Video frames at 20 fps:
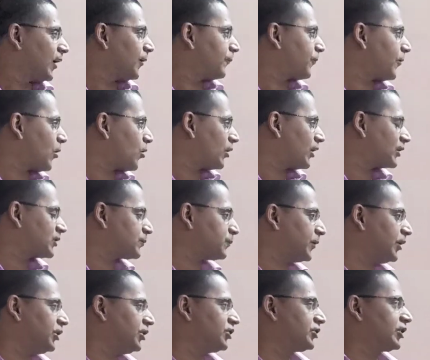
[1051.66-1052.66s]
If our
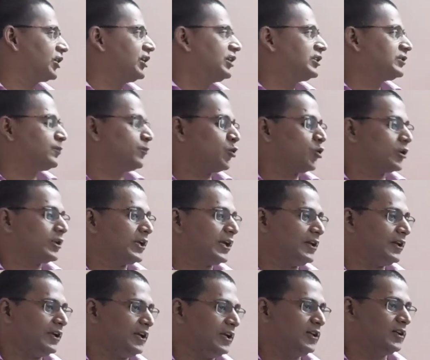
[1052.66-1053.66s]
expenditure is more
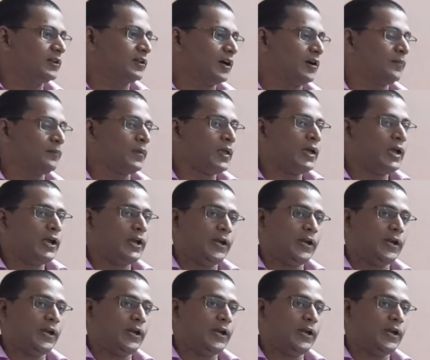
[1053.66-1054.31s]
than income,